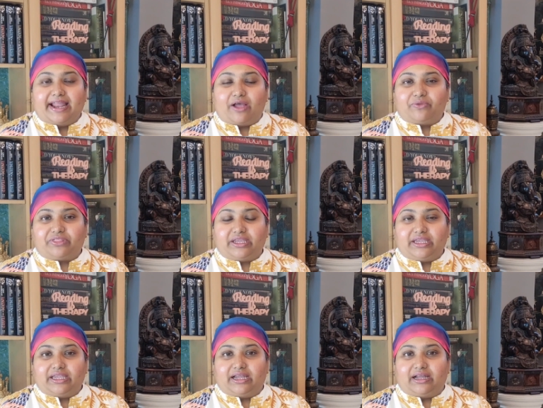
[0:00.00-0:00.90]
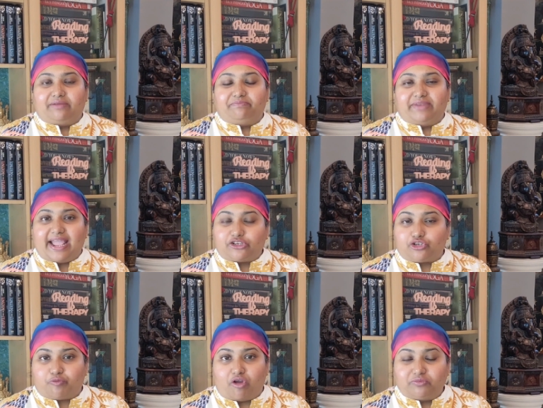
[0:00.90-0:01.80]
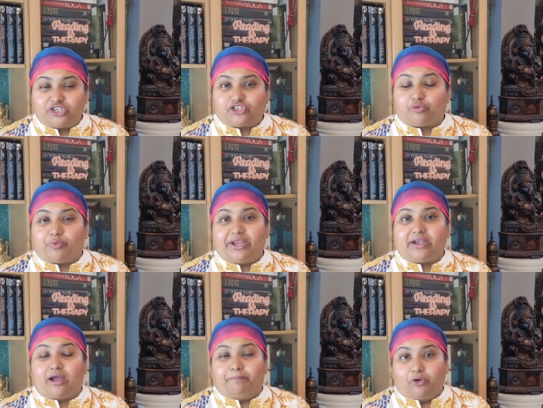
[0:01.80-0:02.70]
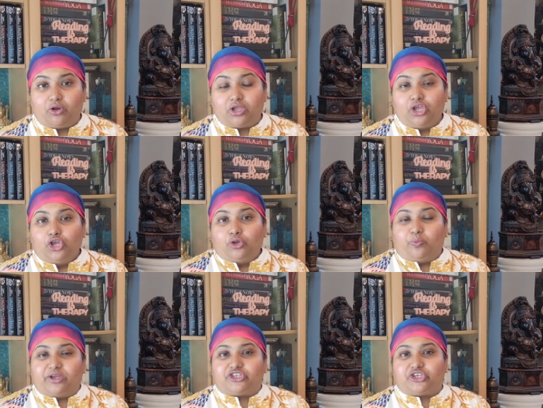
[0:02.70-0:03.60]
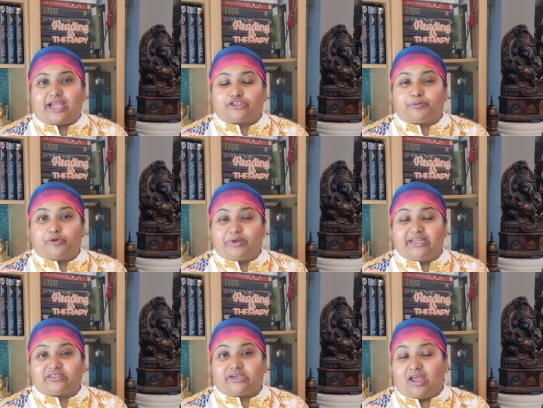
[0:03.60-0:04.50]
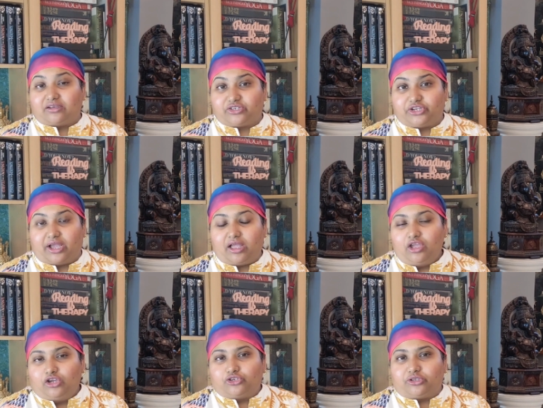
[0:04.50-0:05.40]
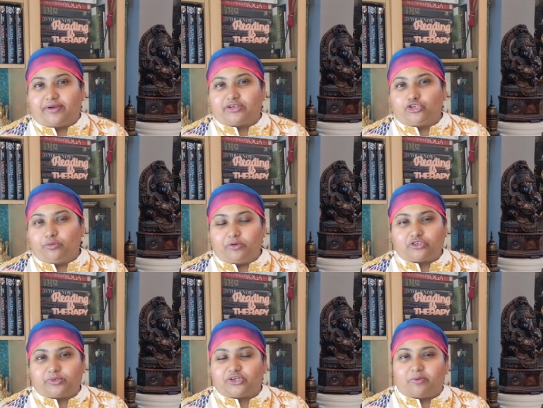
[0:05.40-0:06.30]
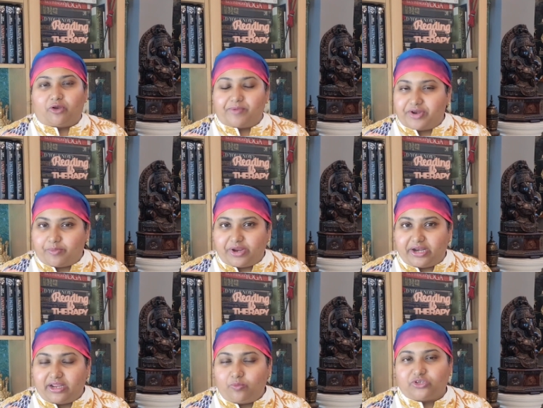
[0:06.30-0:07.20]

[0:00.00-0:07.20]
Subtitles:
Now, the next prompt is to read a book which has been released last year. So there are two books which I'm already reading,